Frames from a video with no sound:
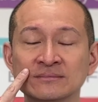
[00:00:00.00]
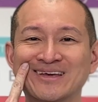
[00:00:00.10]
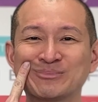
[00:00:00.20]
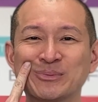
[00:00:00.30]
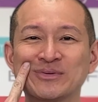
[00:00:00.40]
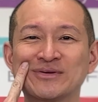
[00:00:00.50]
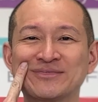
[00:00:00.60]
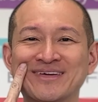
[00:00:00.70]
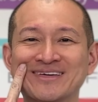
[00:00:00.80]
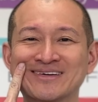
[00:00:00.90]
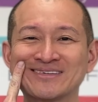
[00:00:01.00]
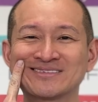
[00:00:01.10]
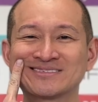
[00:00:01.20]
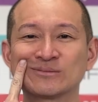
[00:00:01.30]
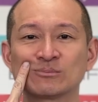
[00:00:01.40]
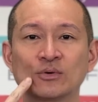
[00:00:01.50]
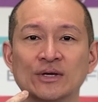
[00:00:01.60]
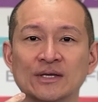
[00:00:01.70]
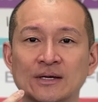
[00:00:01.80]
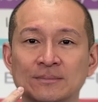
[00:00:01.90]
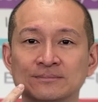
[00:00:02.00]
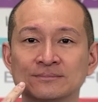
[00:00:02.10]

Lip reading: help it with your finger, bring it up.